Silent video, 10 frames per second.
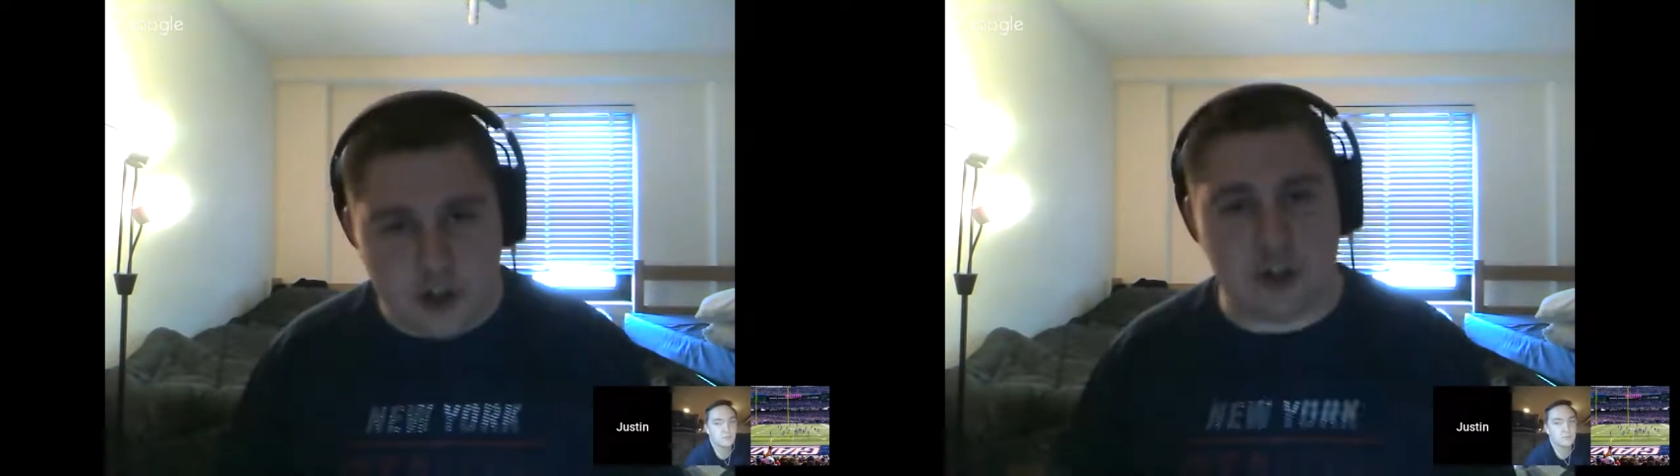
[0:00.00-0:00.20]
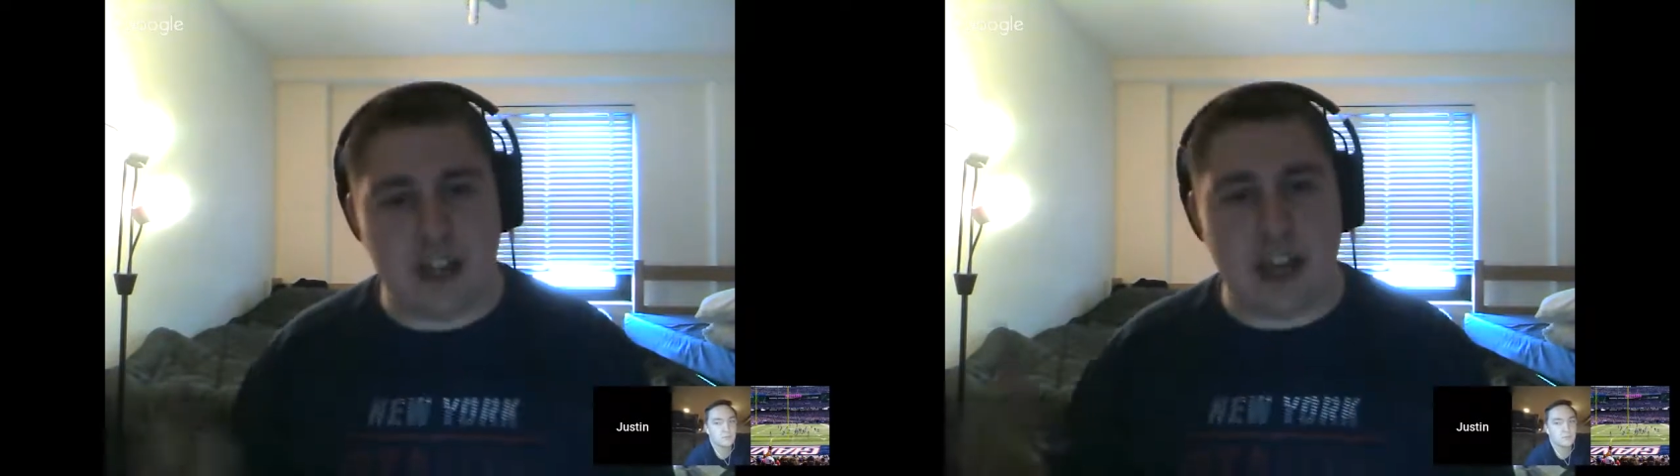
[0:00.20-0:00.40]

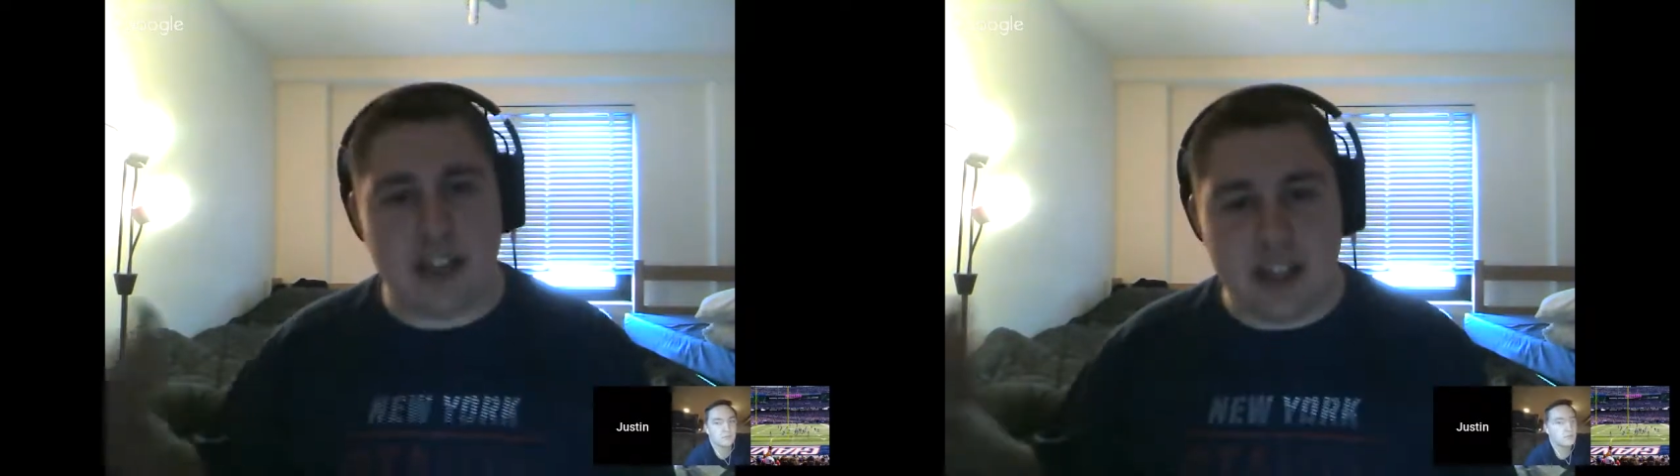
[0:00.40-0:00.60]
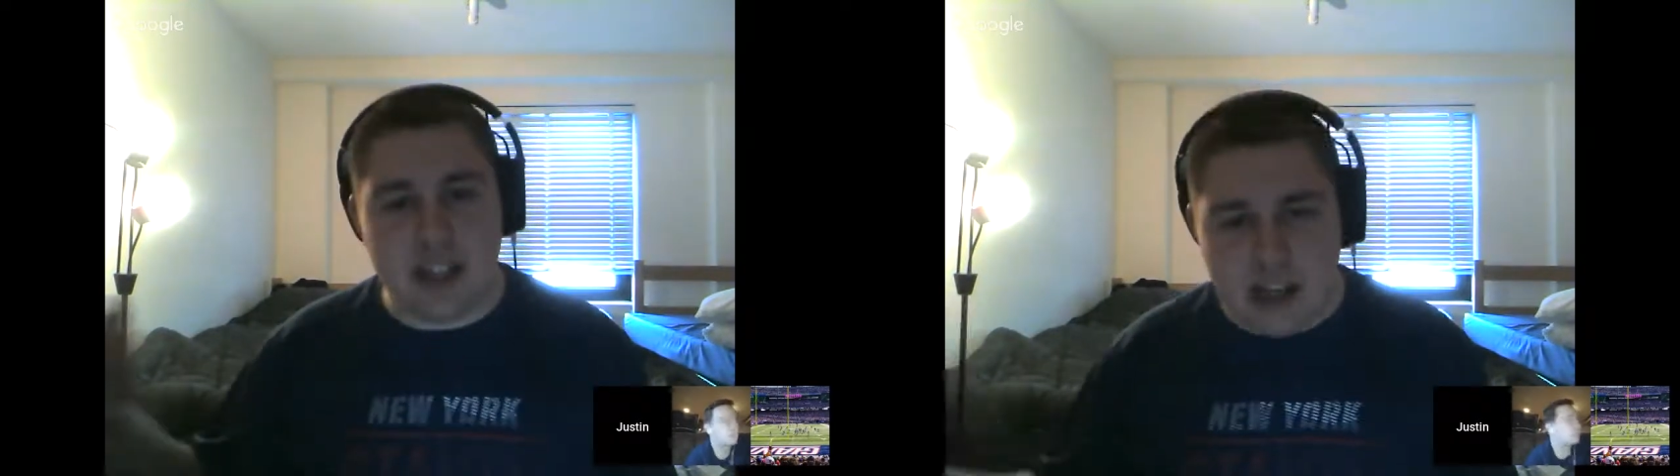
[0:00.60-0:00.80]

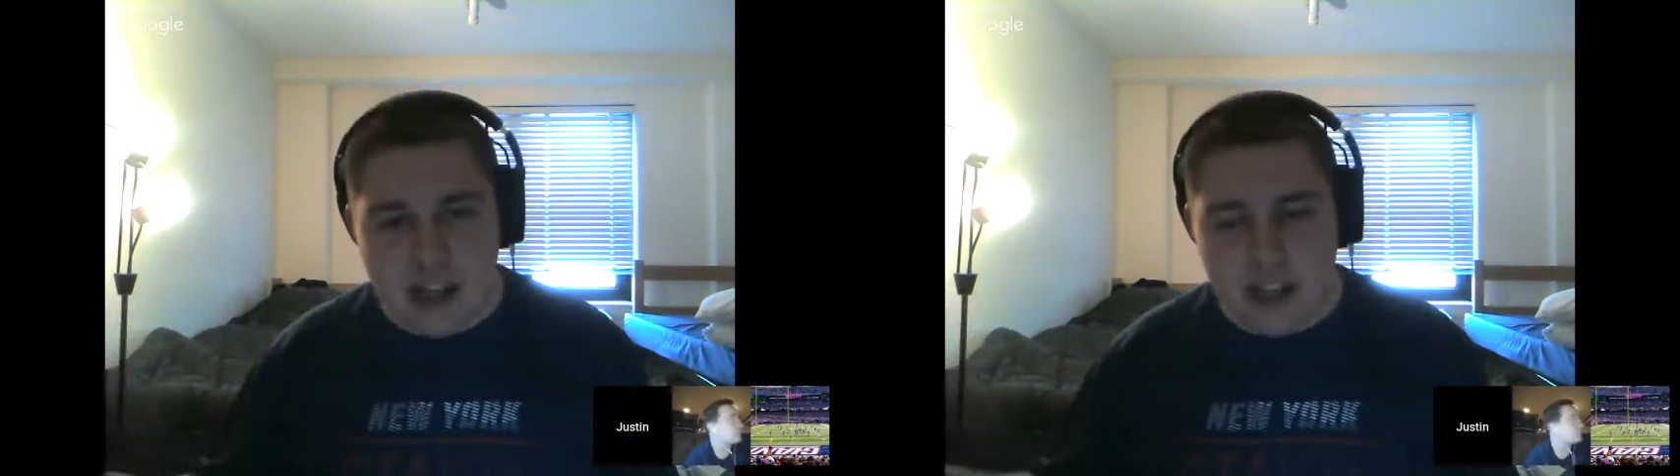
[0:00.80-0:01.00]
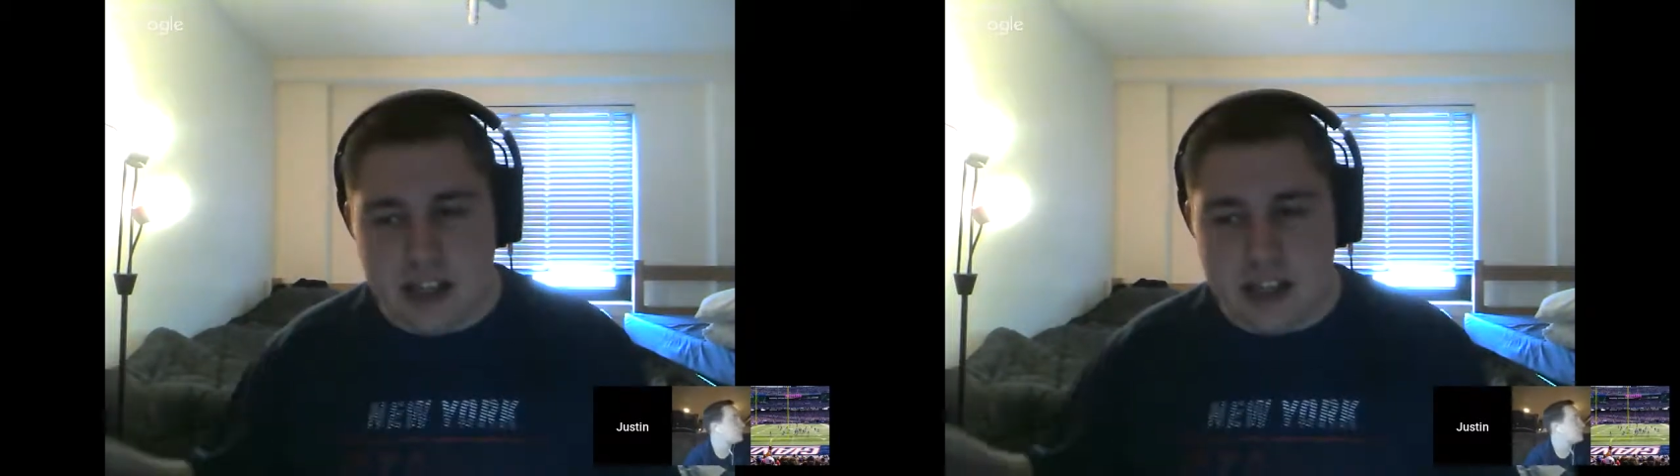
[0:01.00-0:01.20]
understand
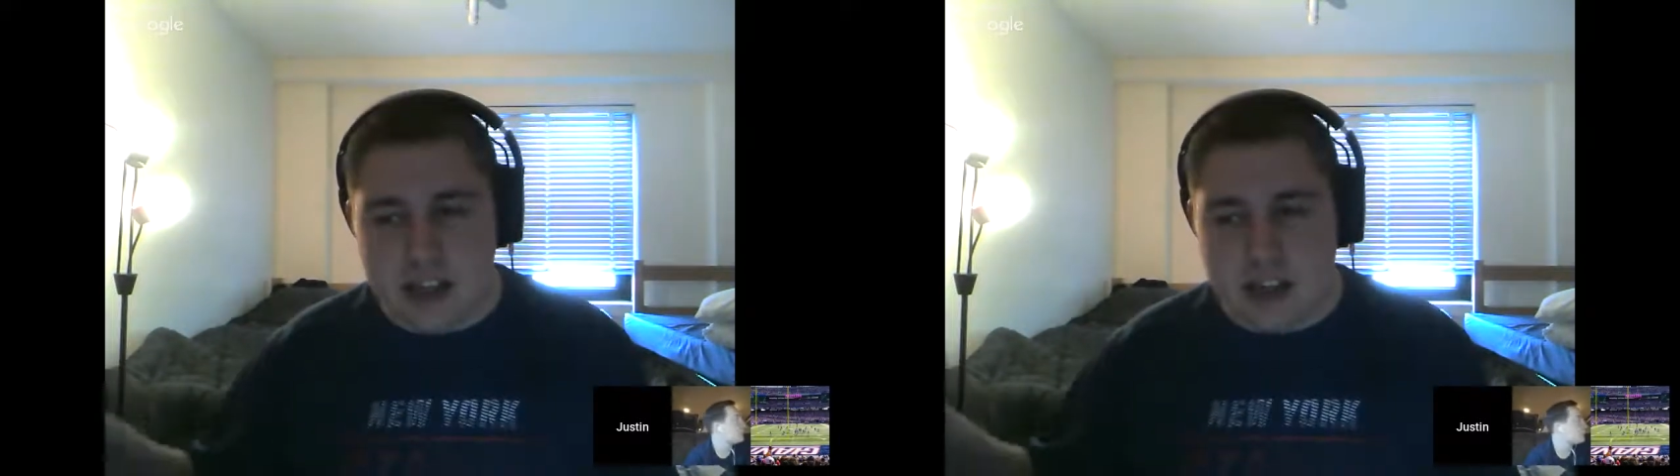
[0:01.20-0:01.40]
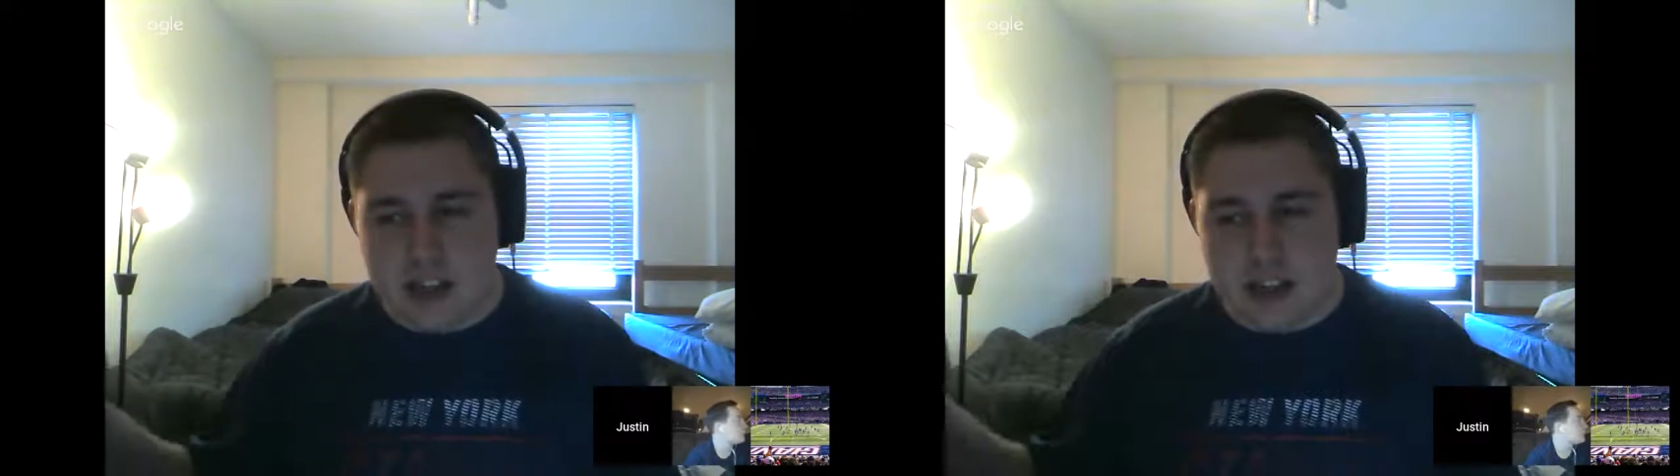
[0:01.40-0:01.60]

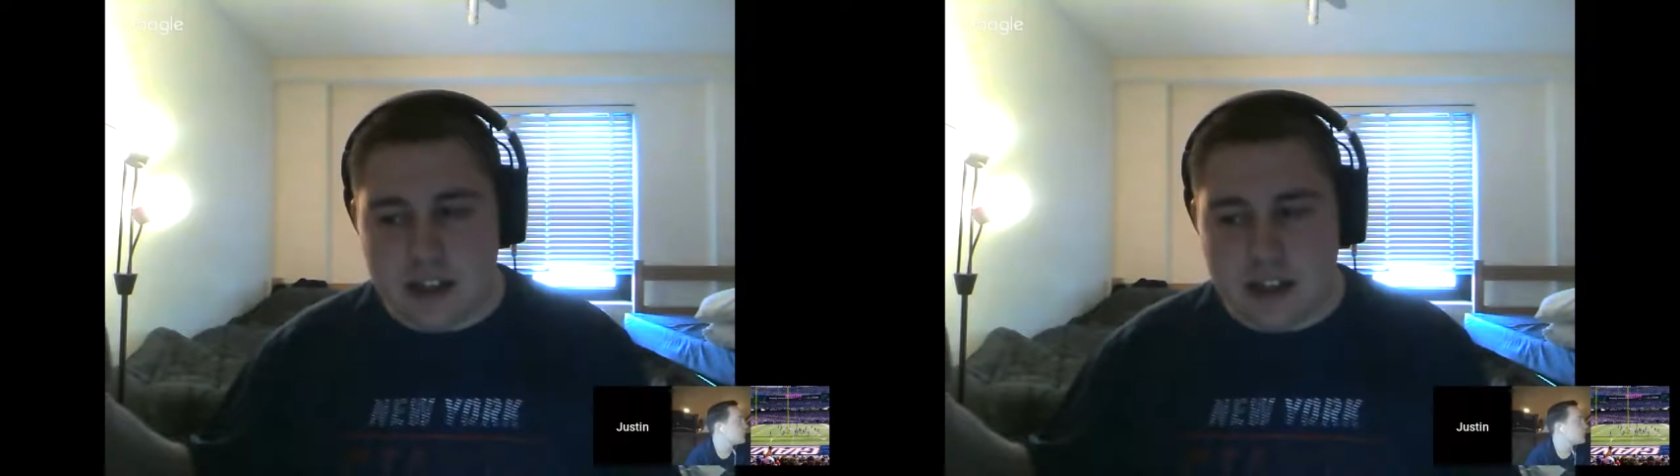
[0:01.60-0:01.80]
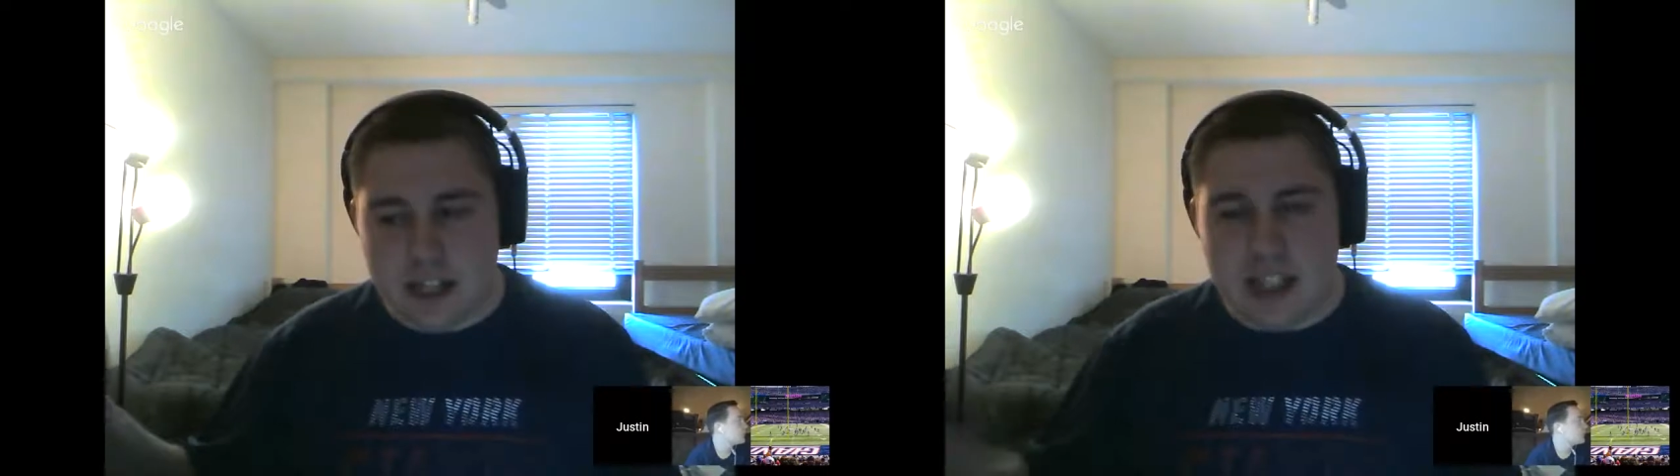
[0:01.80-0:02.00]
the